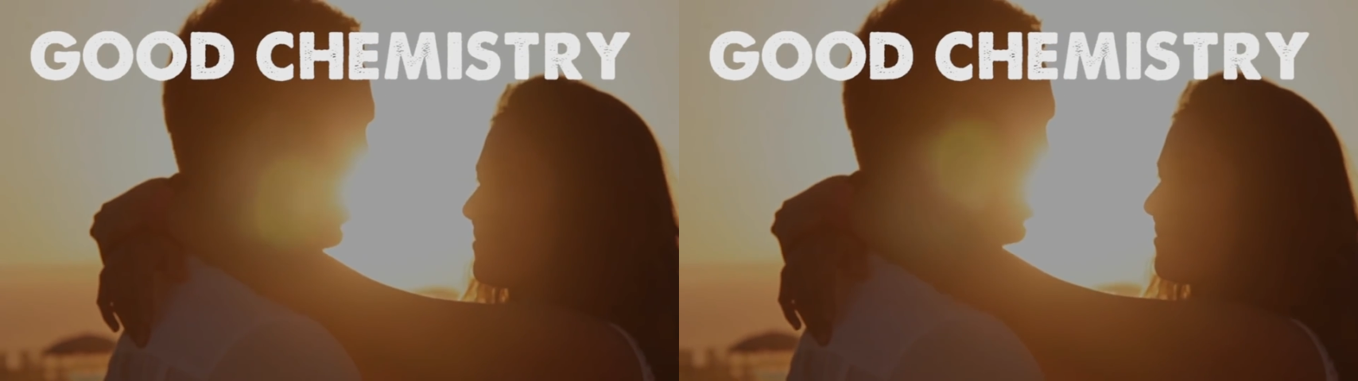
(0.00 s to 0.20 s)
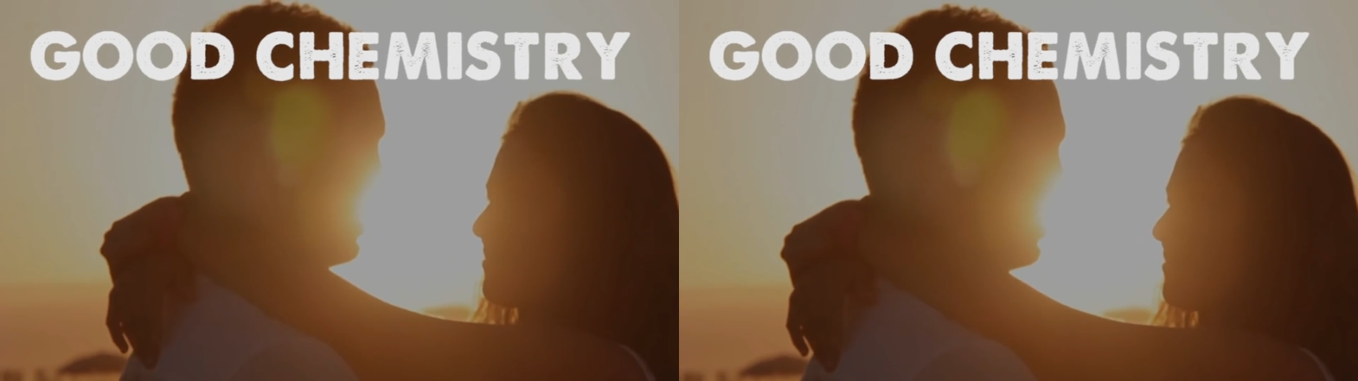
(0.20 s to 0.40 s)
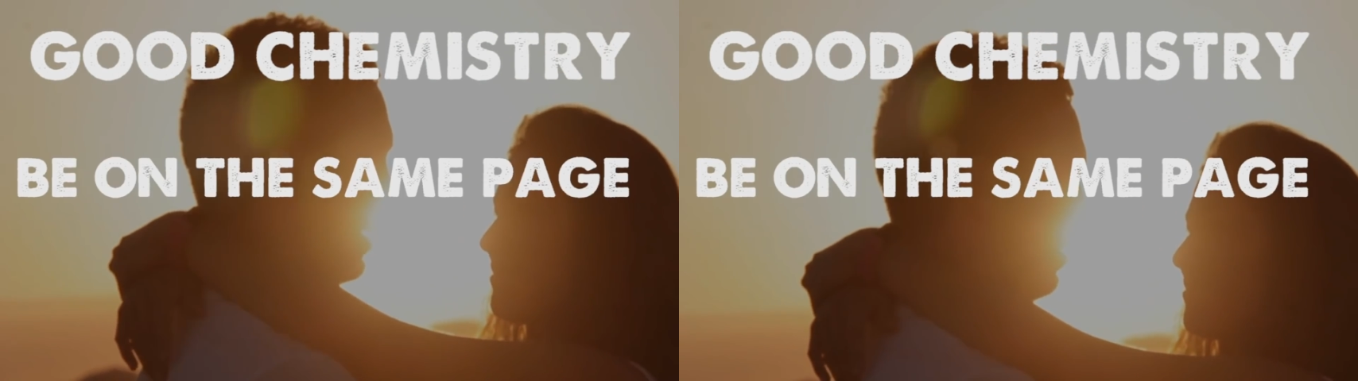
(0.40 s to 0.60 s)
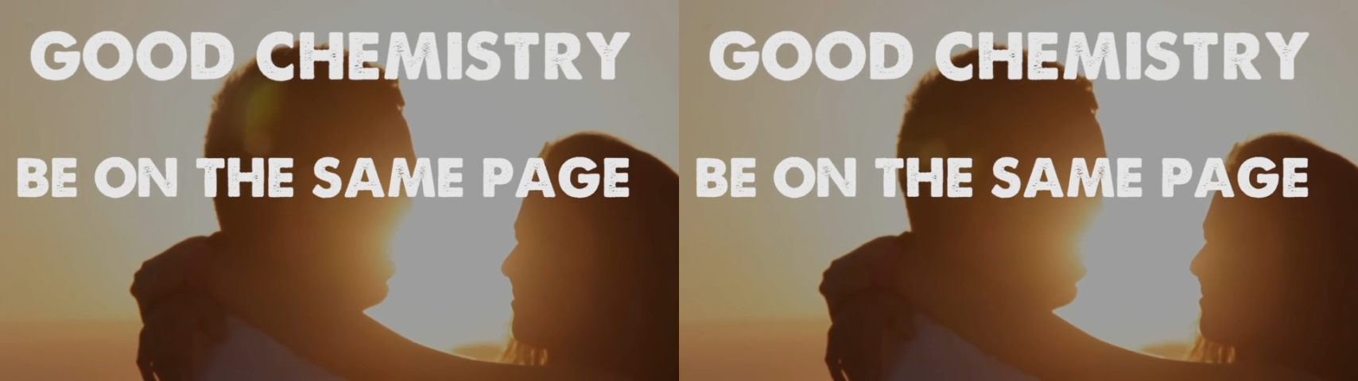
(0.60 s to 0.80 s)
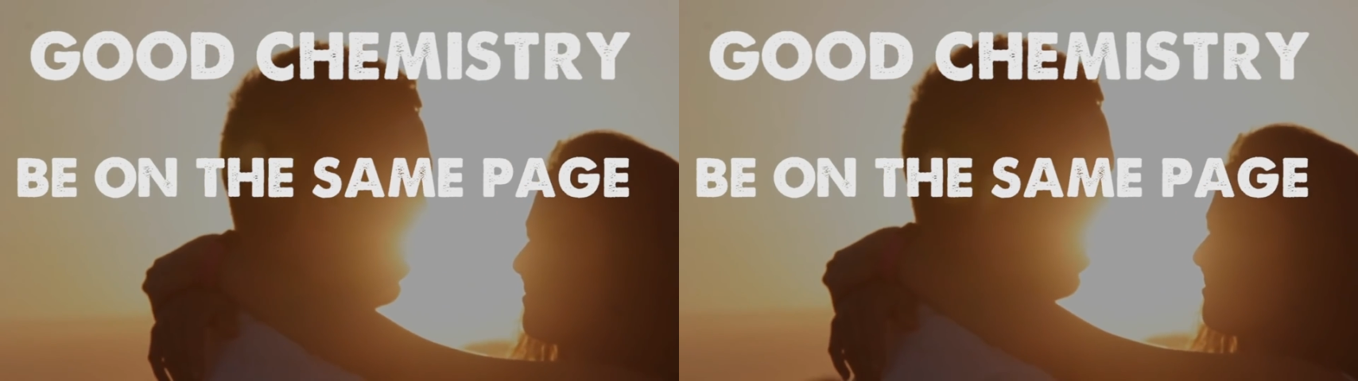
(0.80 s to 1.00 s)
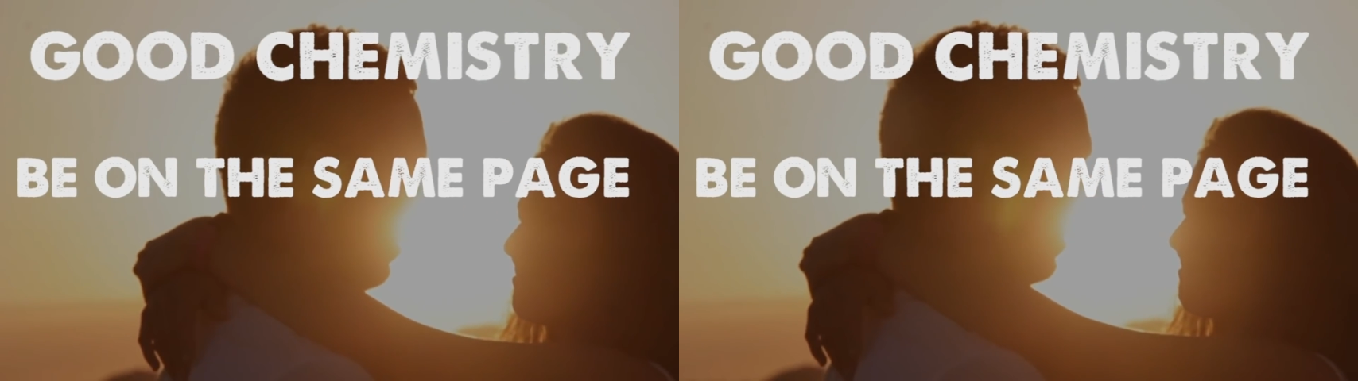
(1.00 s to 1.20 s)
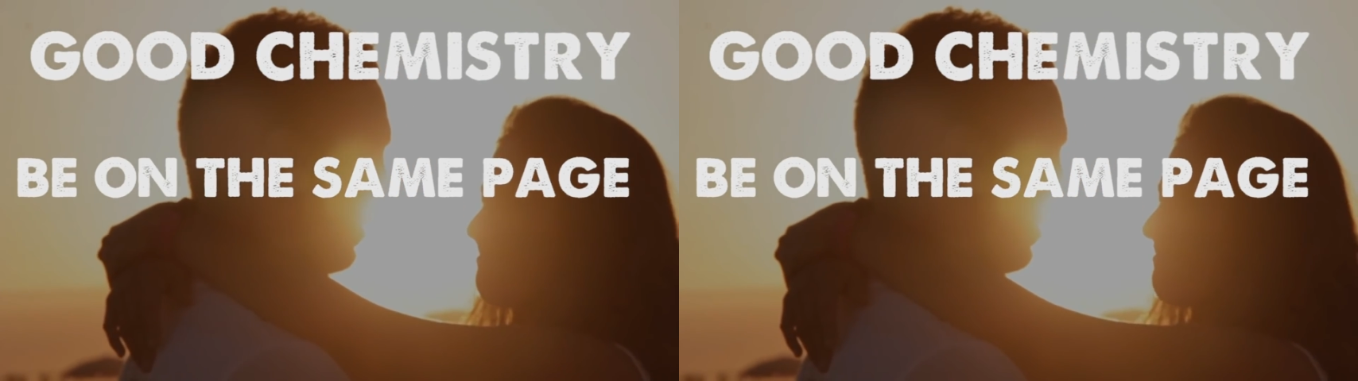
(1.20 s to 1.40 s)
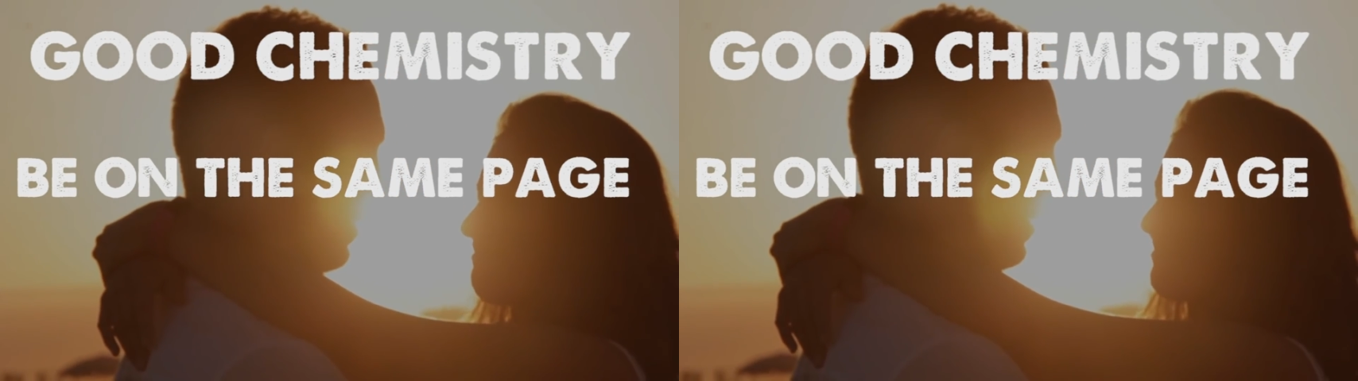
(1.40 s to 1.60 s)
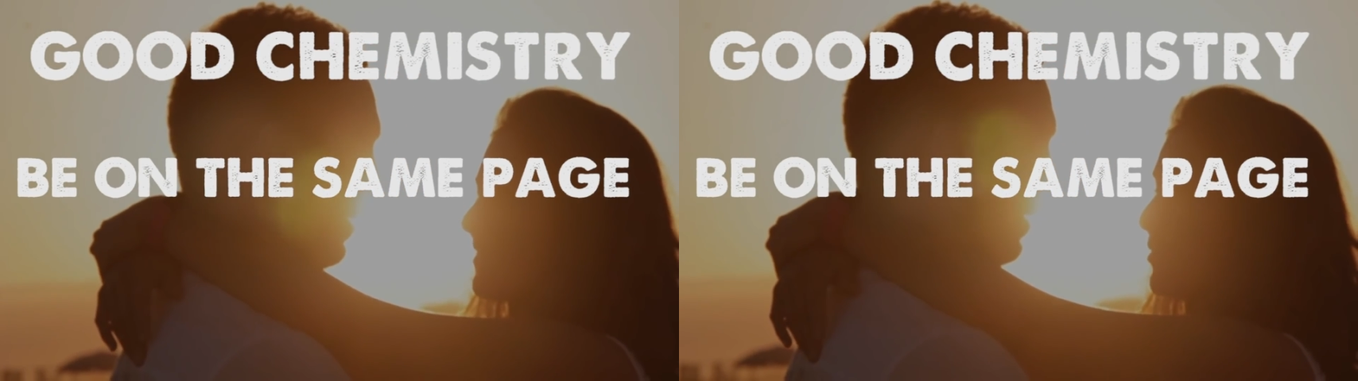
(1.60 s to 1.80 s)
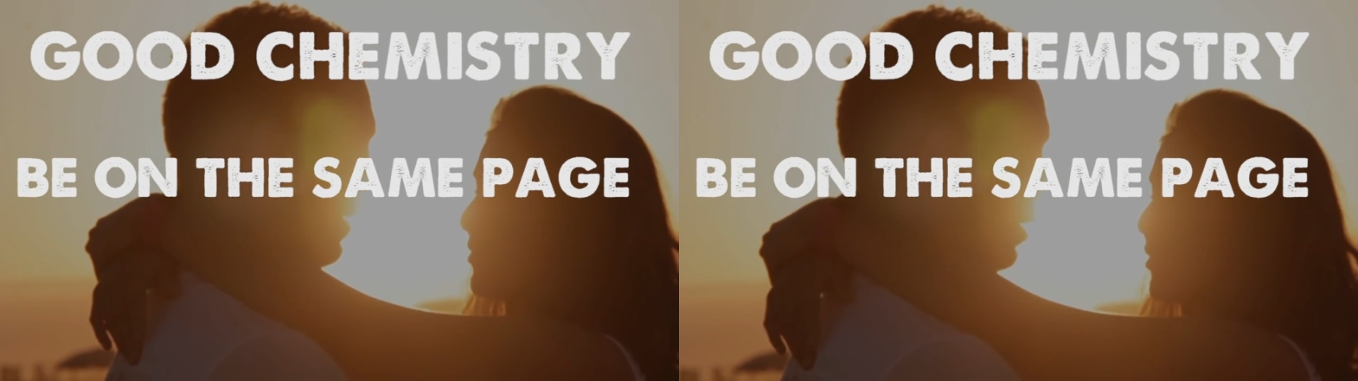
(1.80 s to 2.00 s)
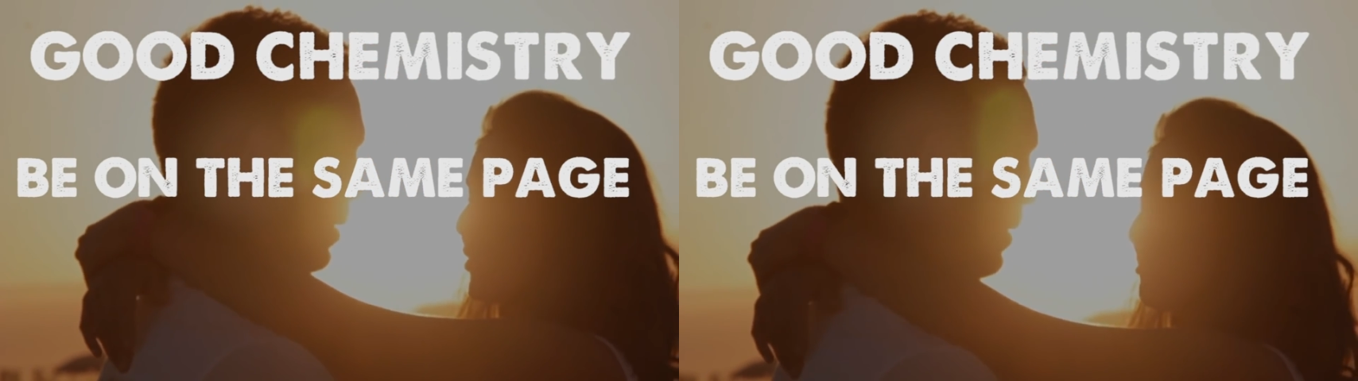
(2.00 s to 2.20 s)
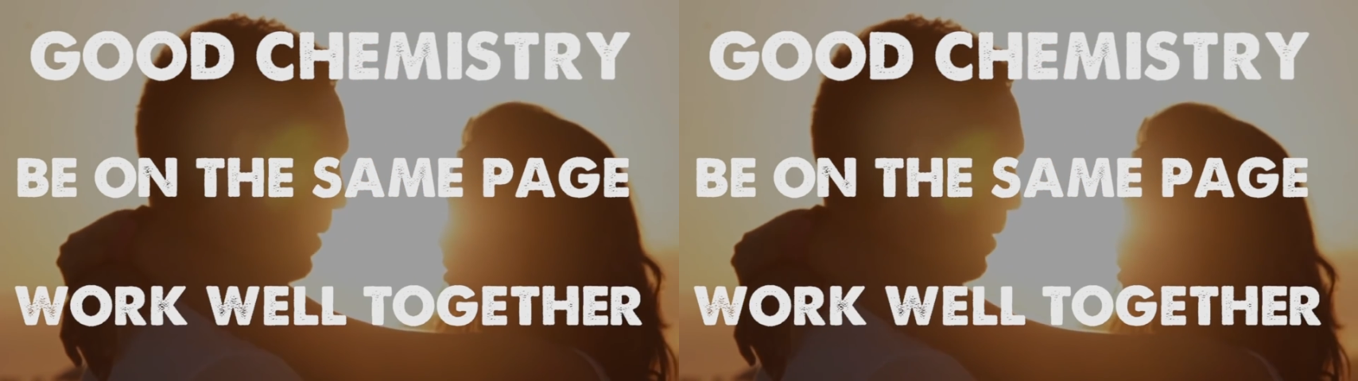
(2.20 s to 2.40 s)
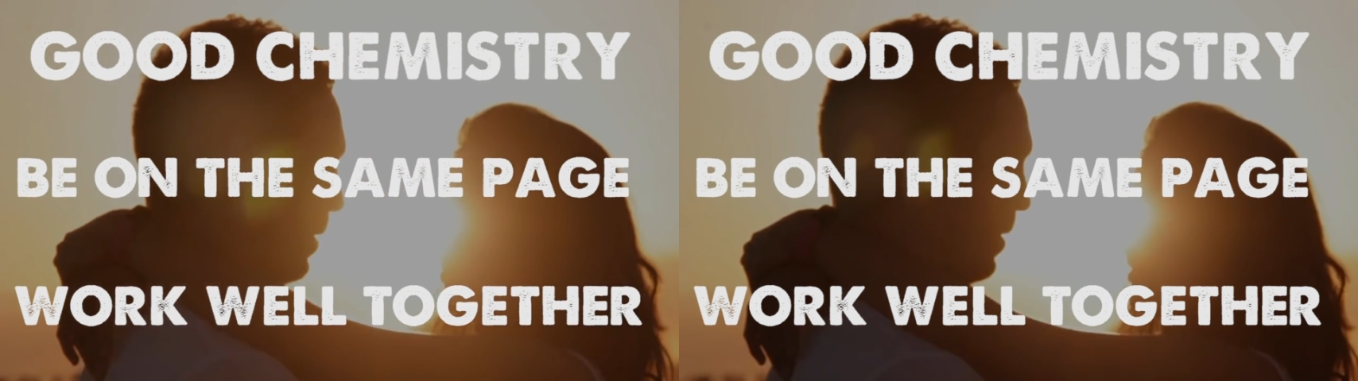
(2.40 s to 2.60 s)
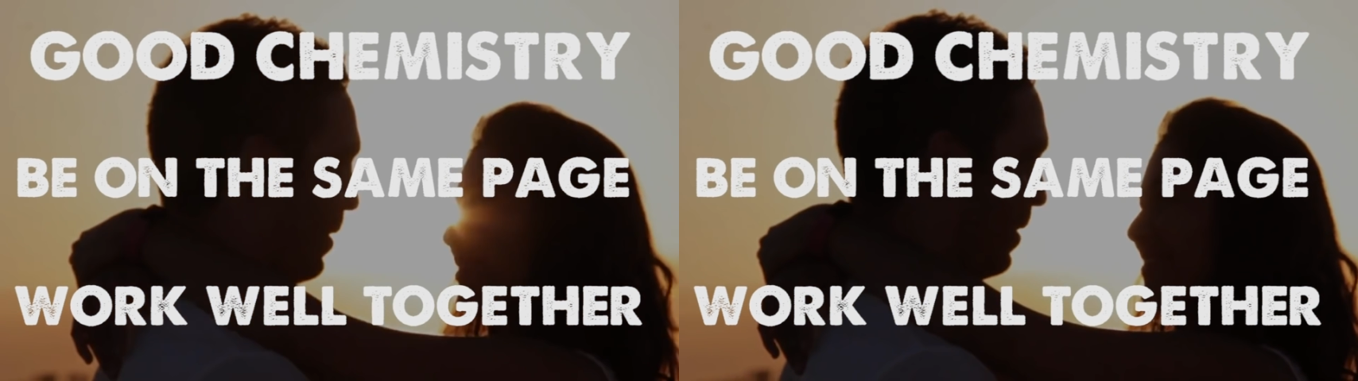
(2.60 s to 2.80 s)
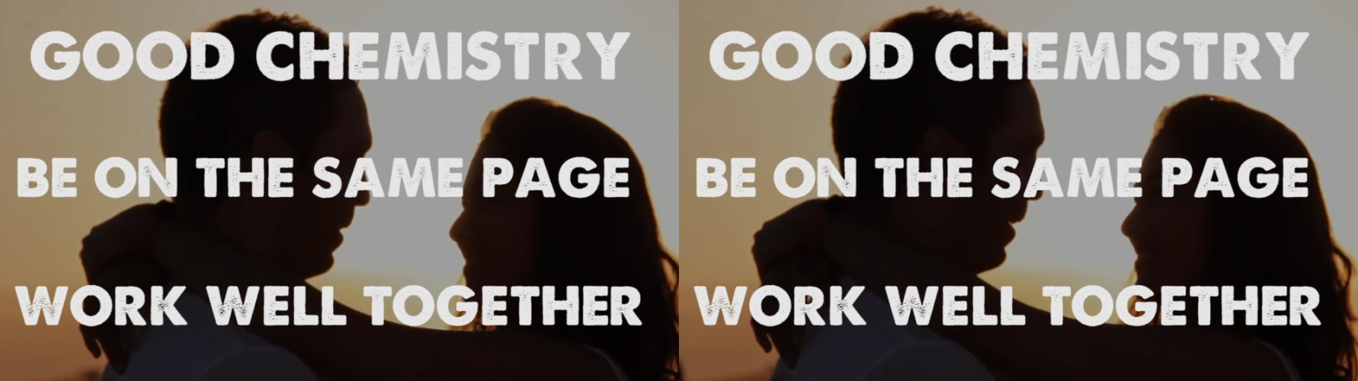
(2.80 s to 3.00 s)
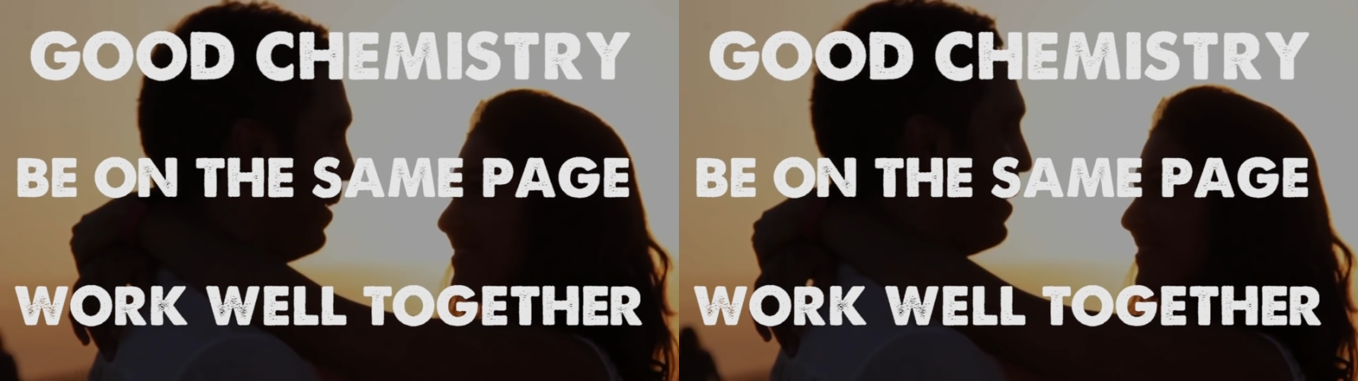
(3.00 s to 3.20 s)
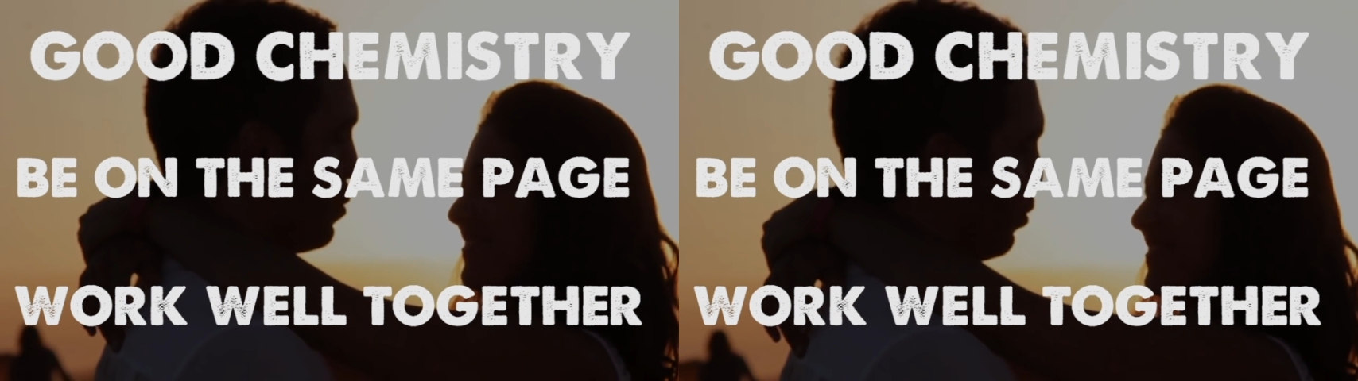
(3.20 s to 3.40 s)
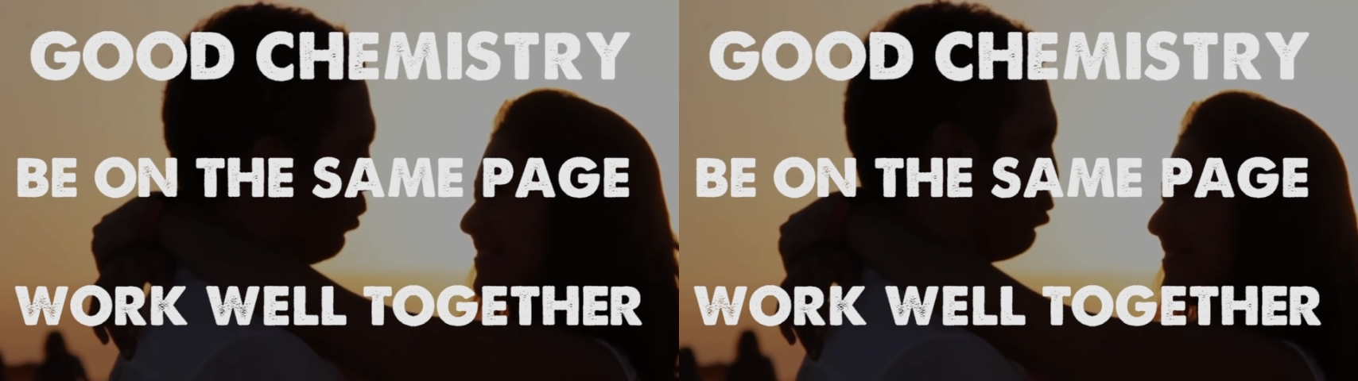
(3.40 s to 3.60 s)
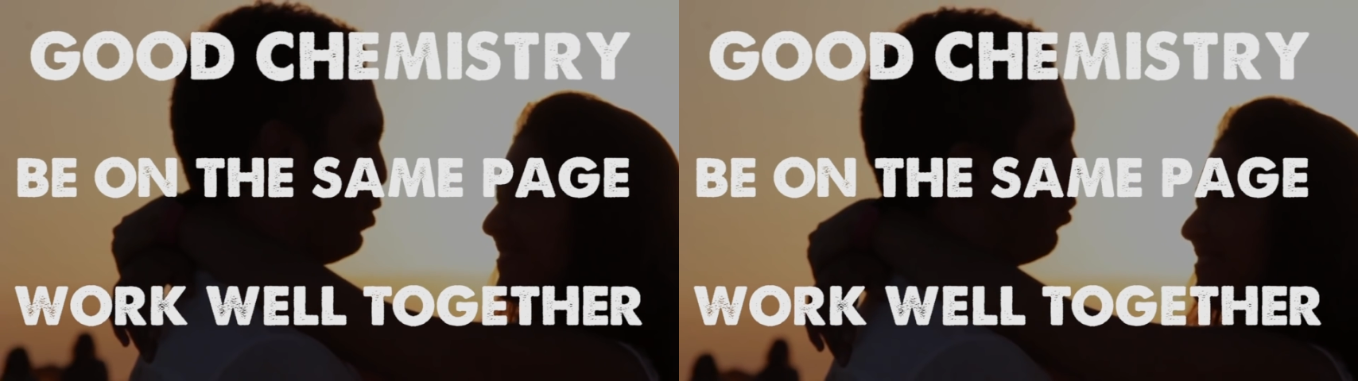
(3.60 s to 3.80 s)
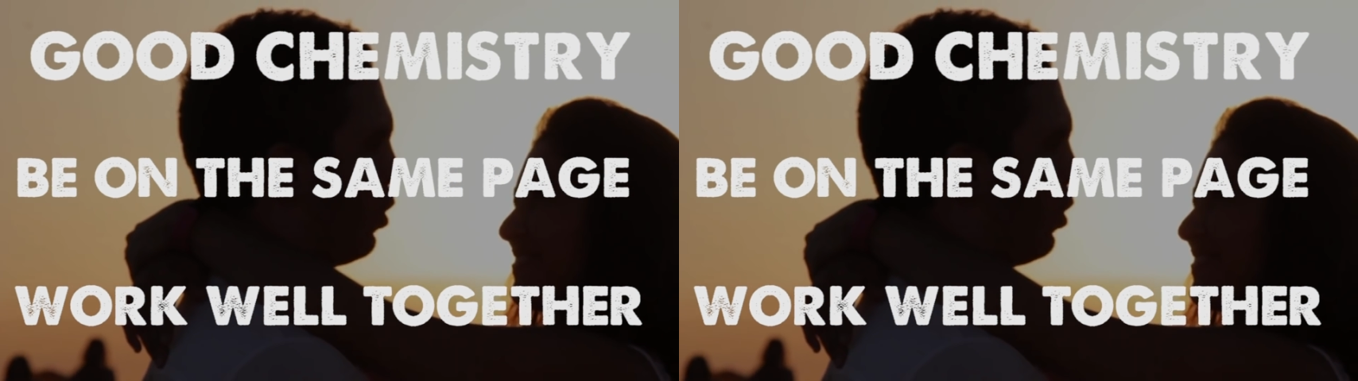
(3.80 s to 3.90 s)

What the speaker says: (no speaker visible)